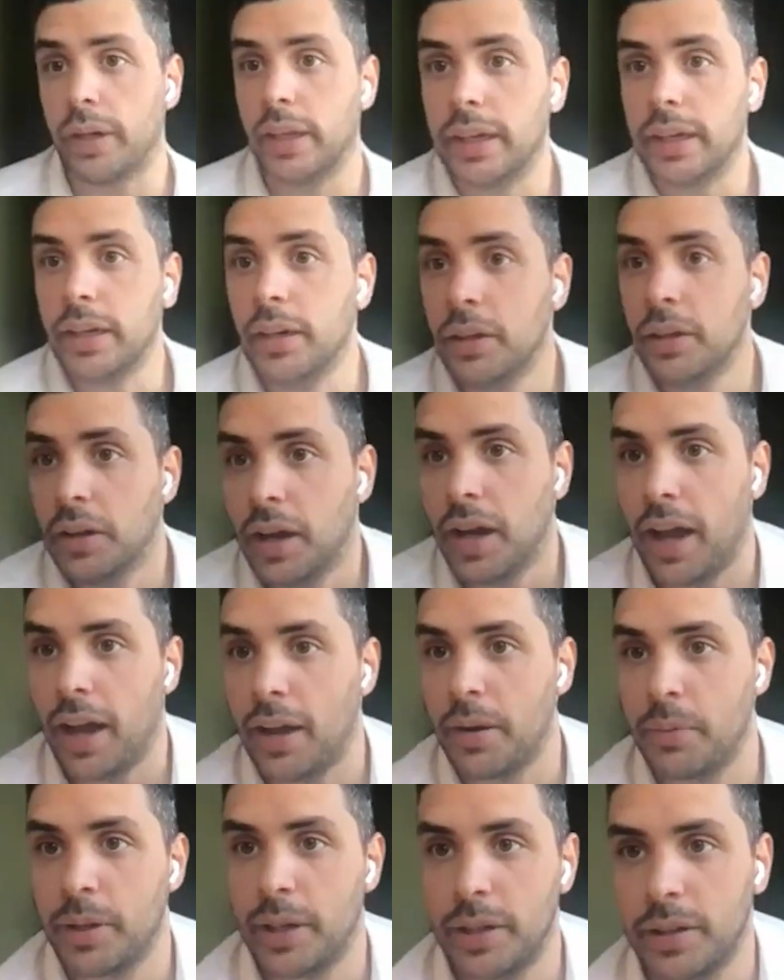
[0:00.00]
really.
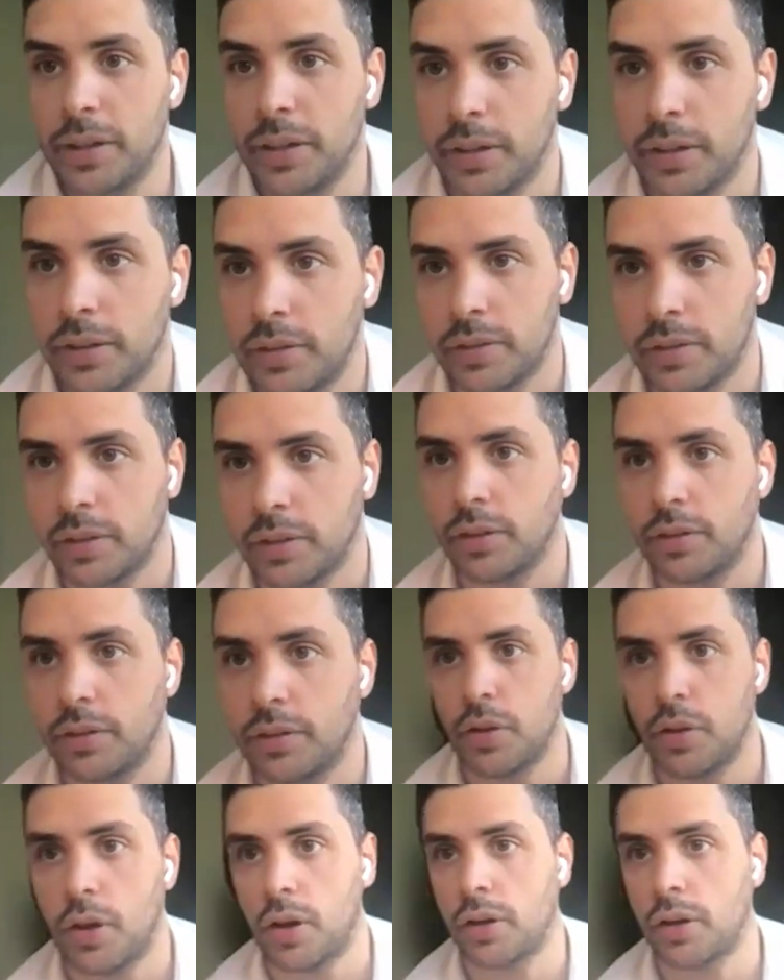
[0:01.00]
I mean,
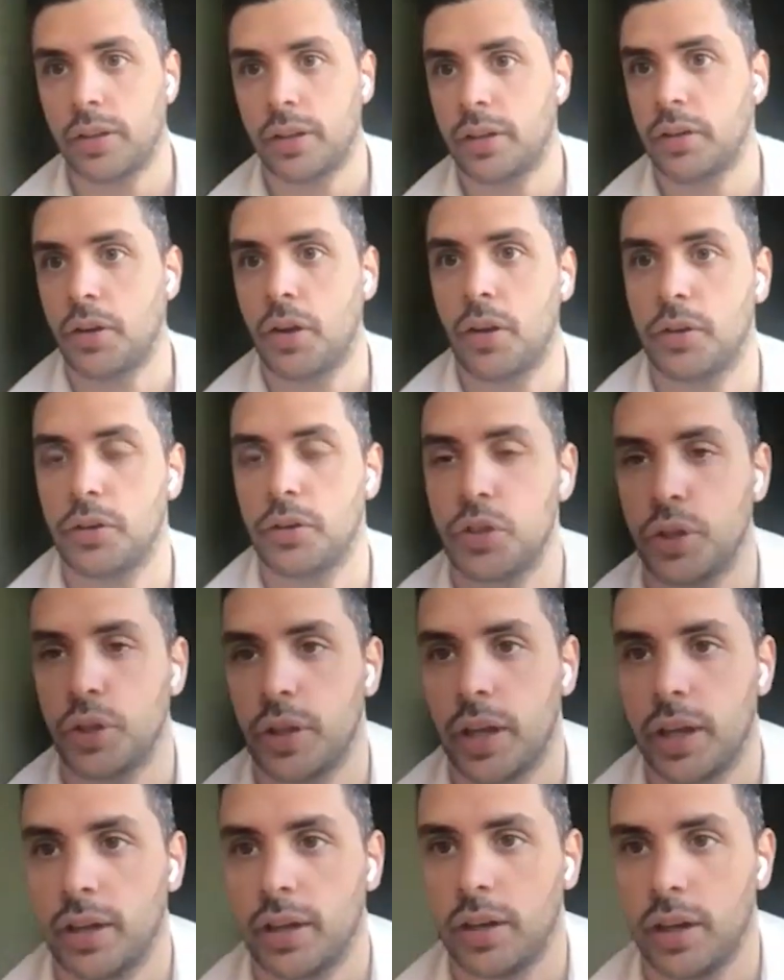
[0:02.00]
it's not a technology
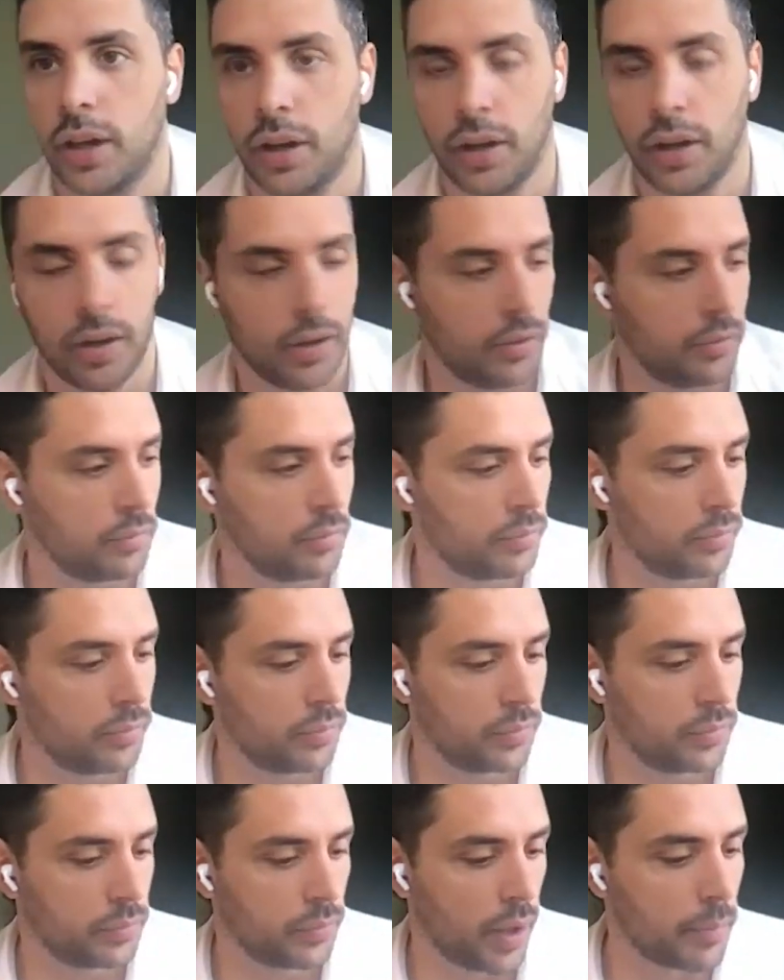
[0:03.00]
that
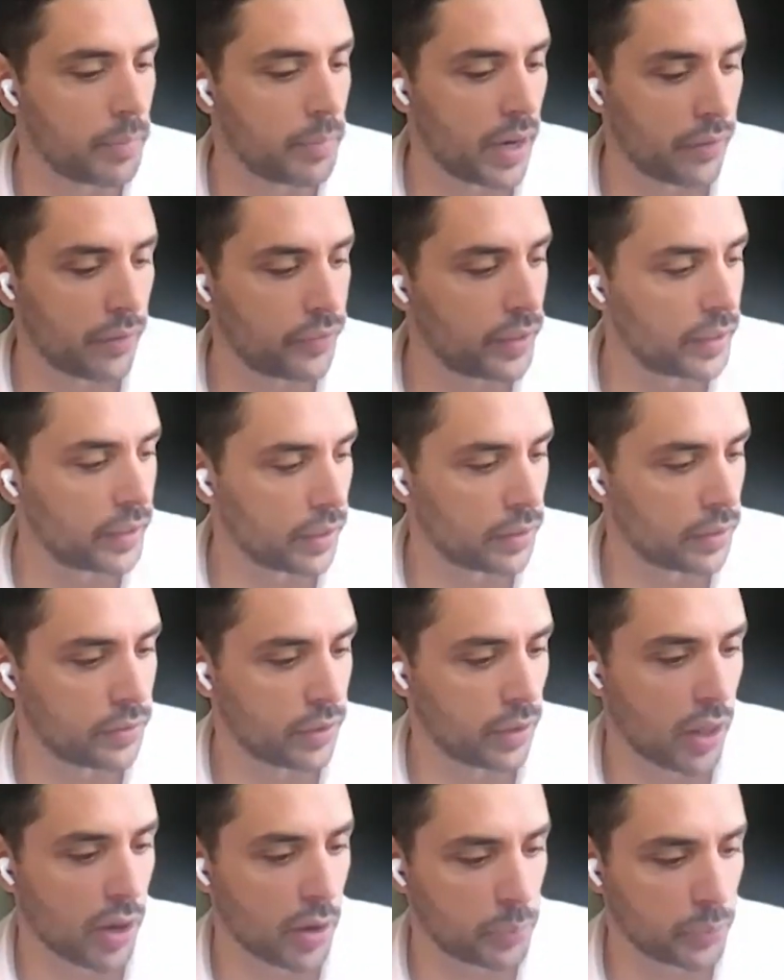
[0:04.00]
I mean, I think there's
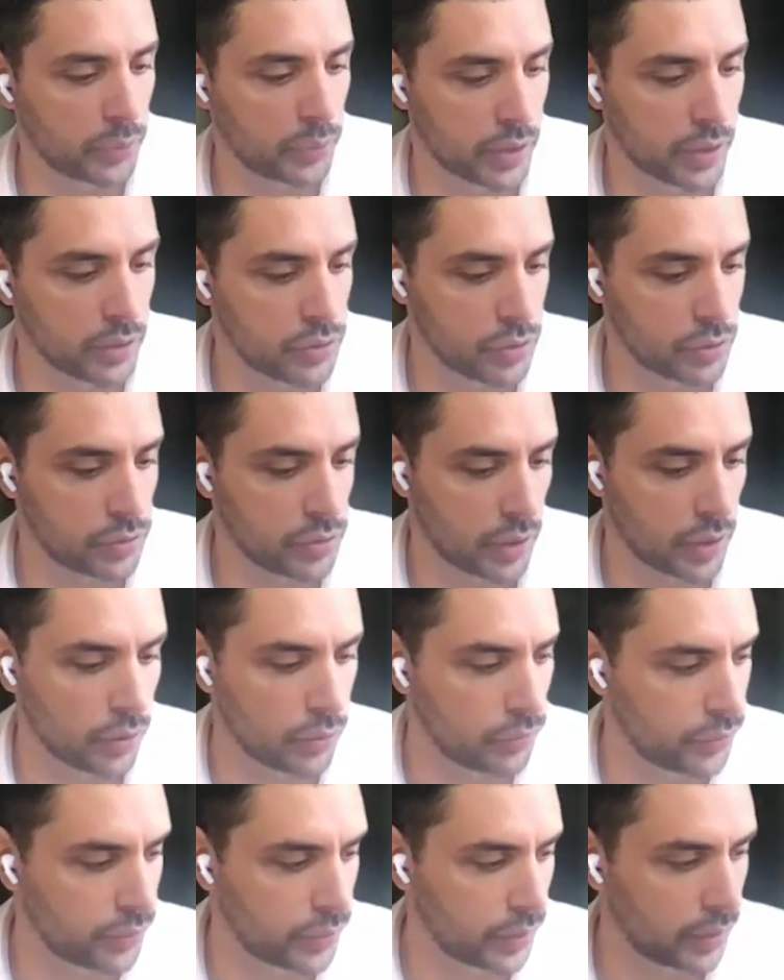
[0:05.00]
a lot of potentials. I
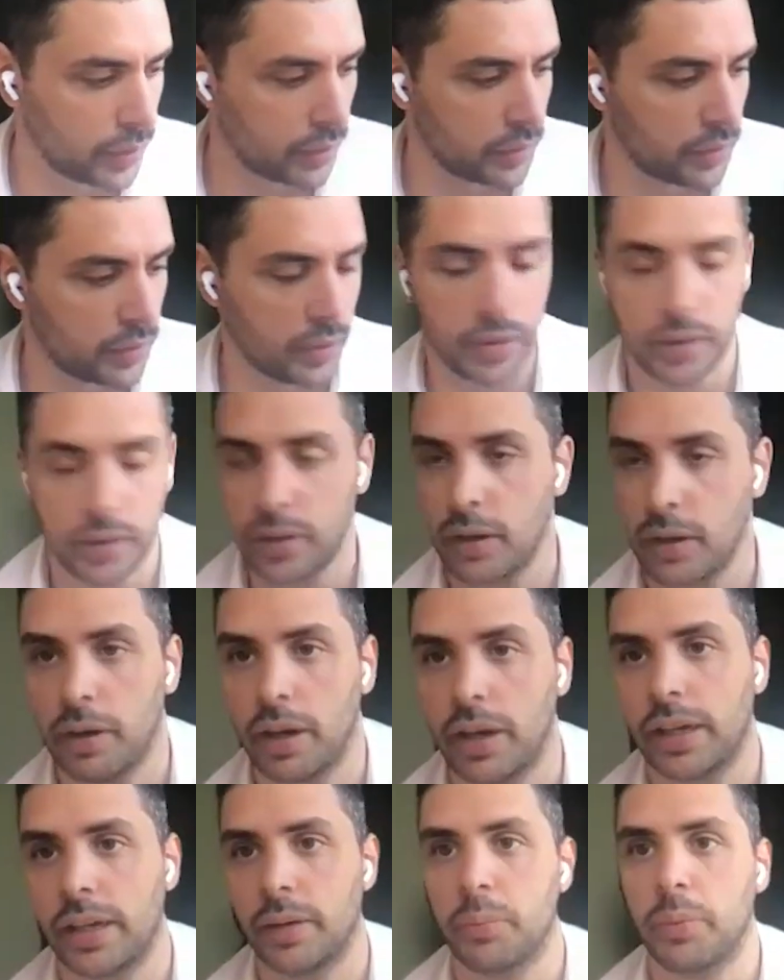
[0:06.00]
don't think it
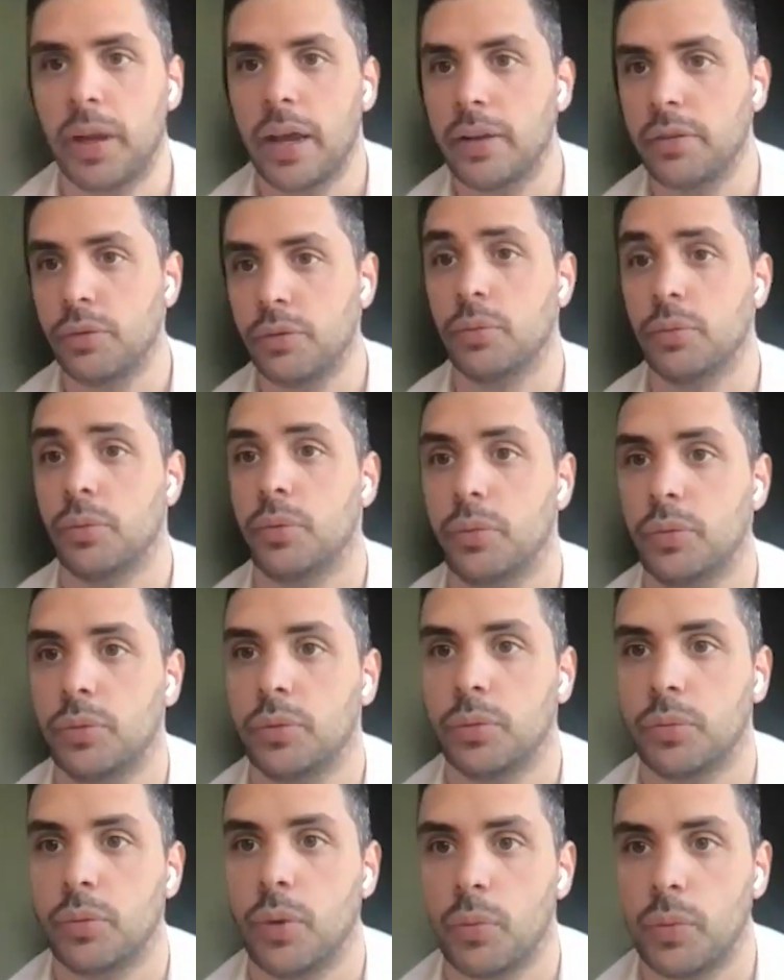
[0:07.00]
directly applies to
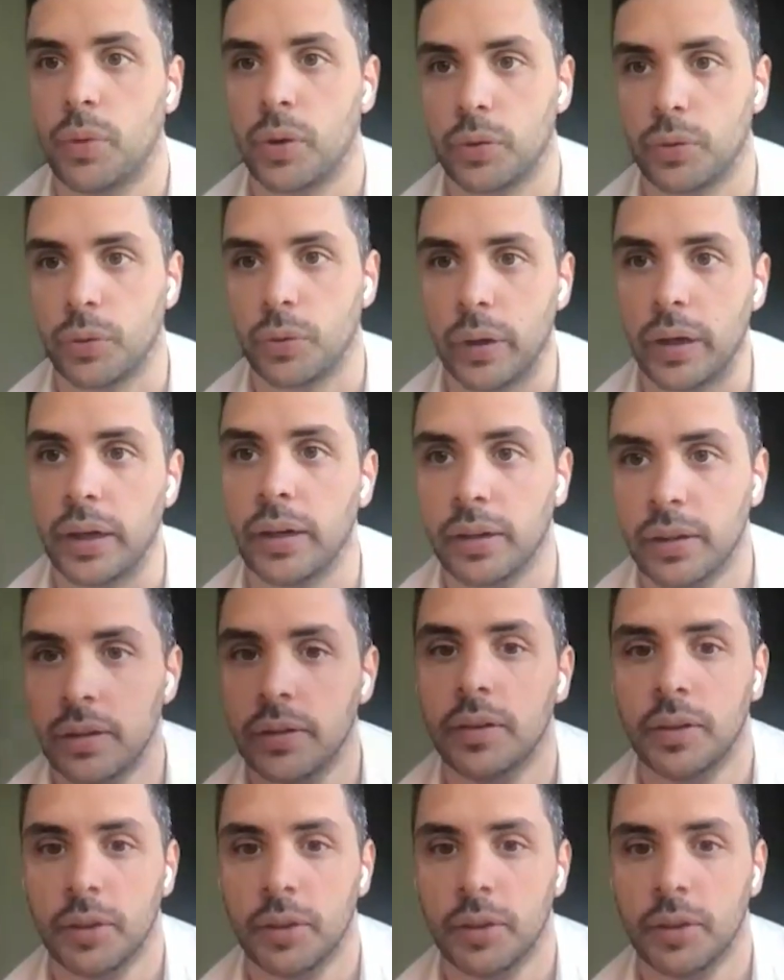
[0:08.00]
what we're doing.